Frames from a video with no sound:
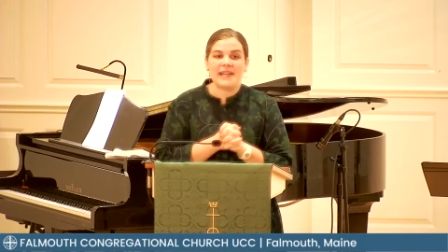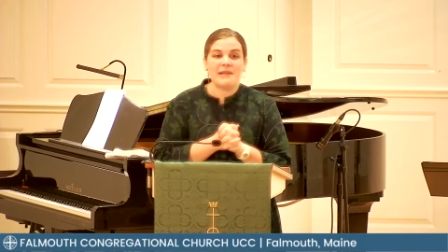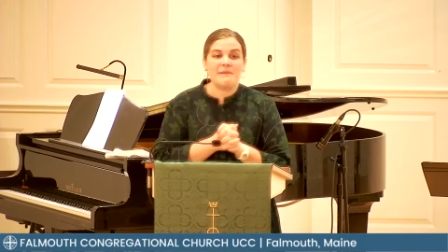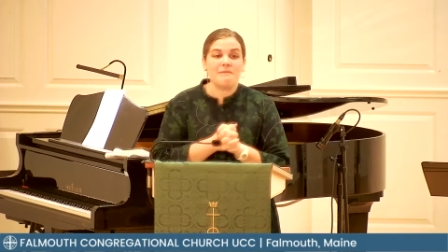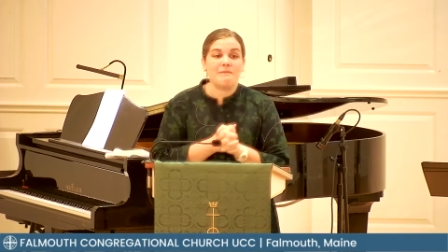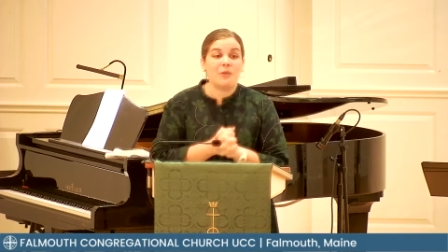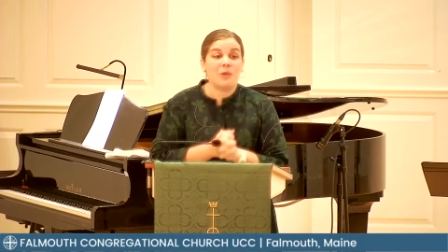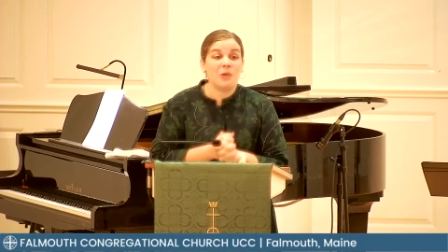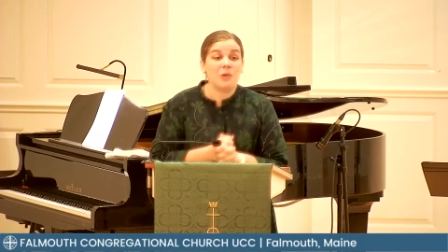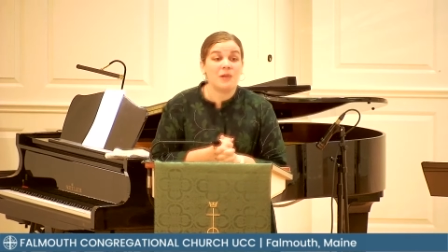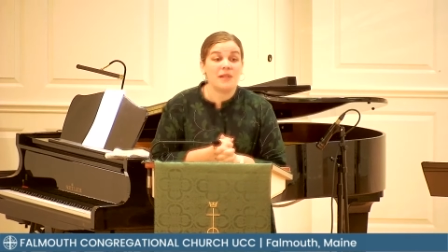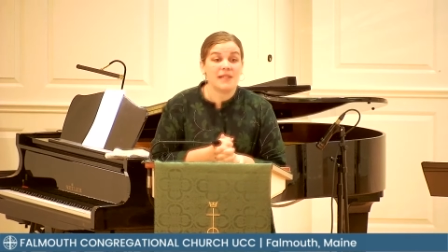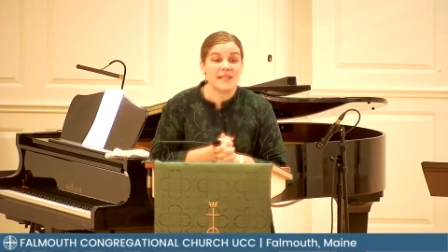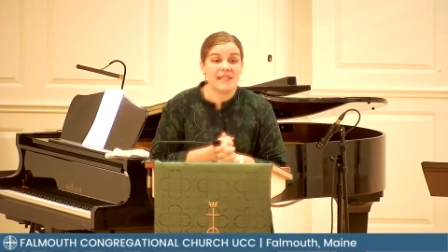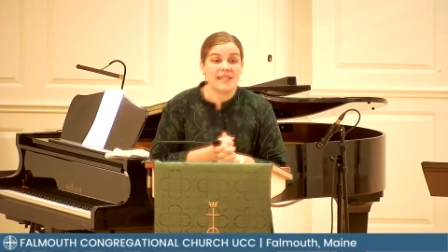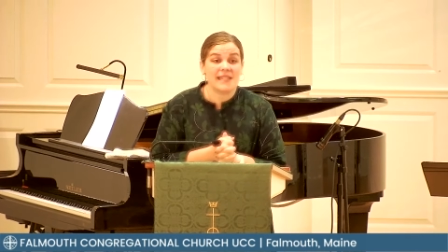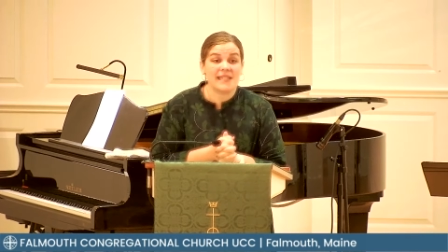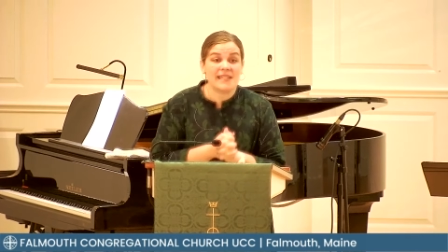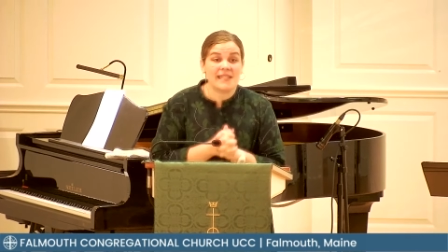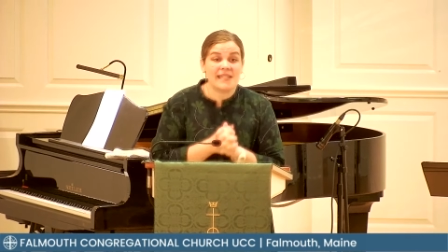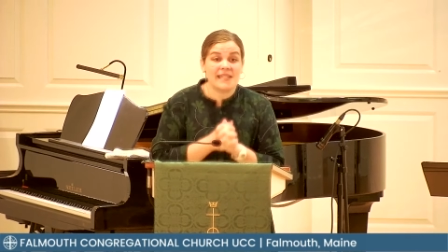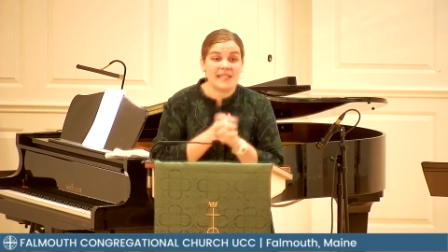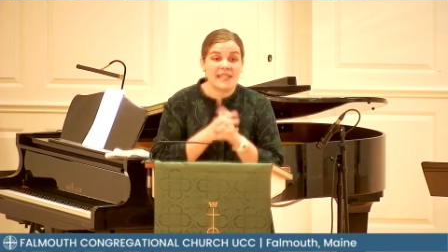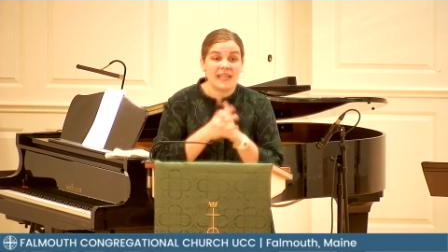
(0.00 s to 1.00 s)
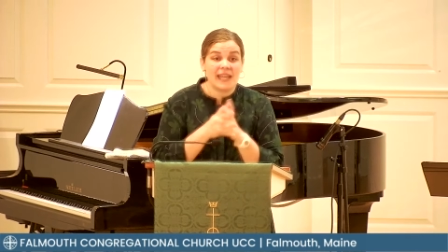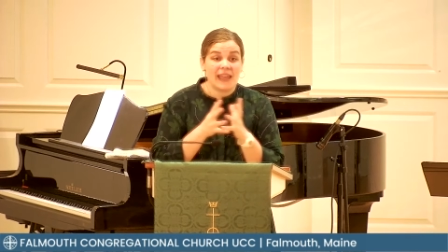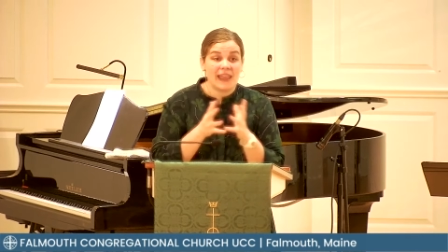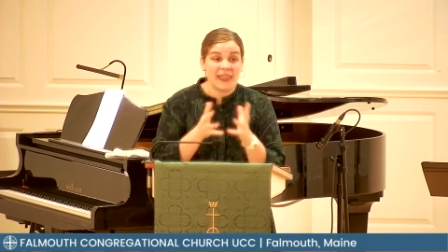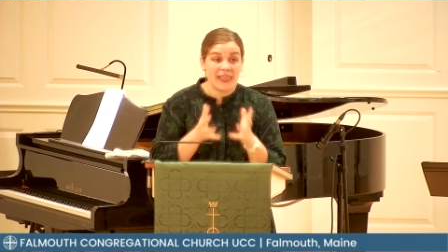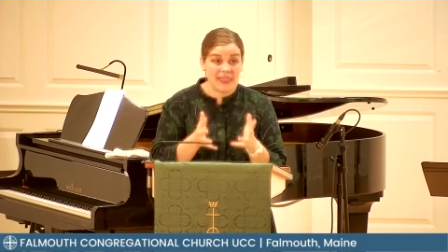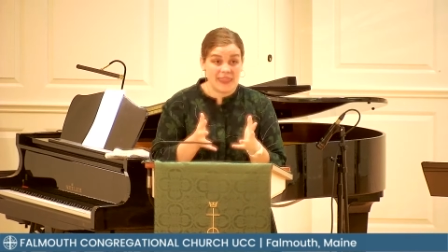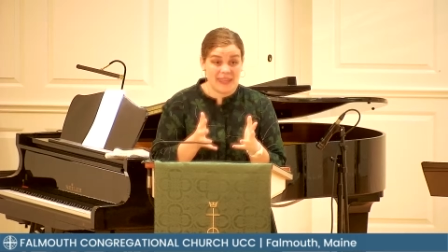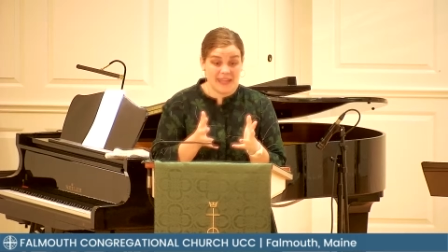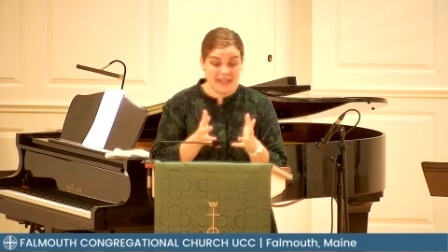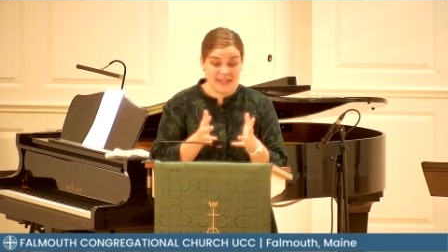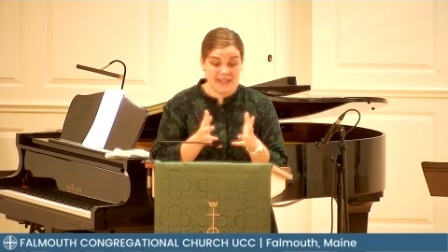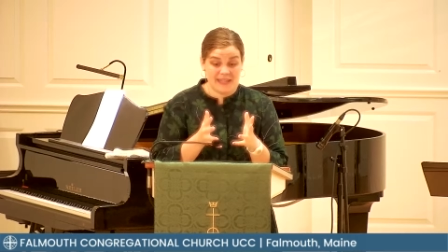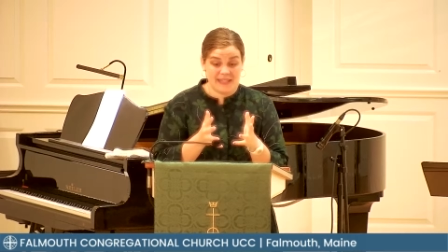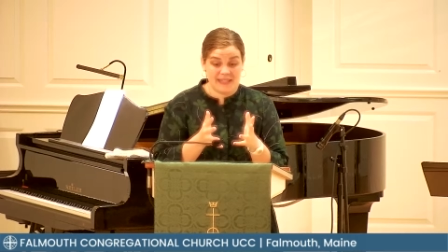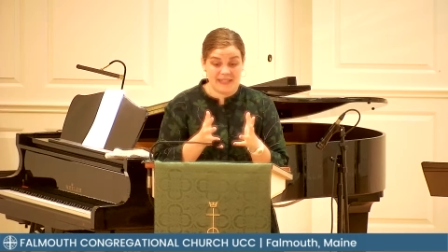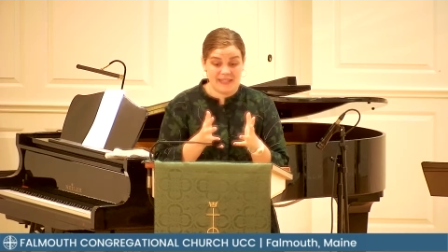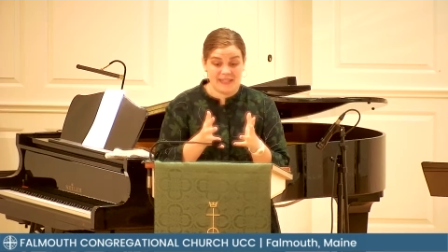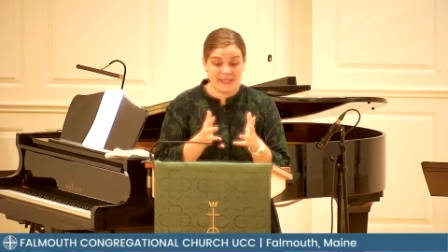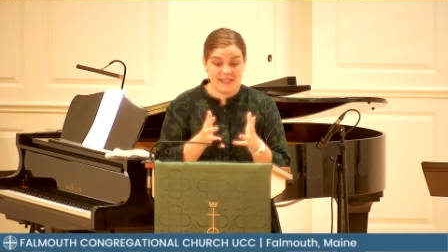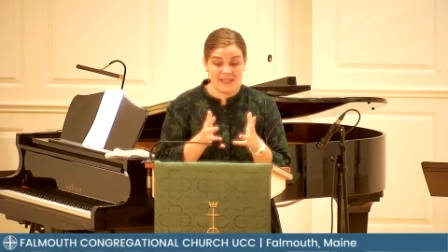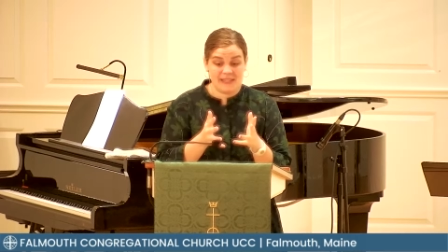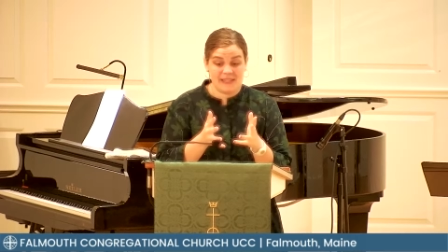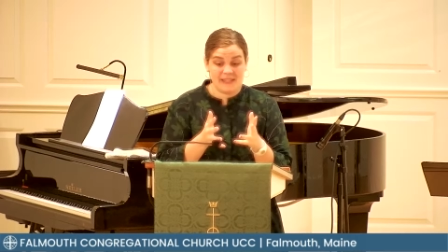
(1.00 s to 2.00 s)
important
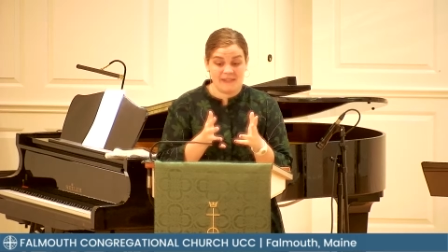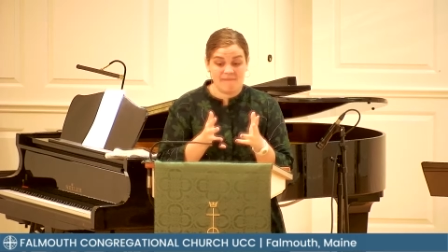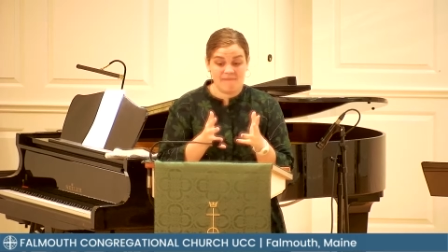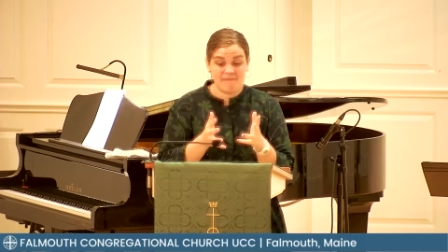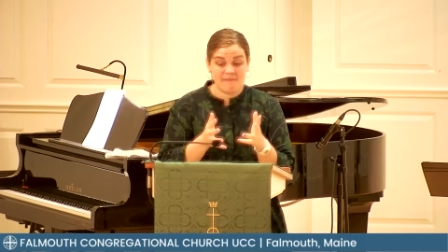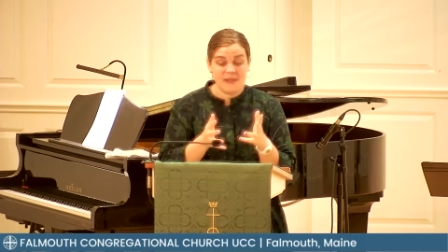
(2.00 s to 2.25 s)
things.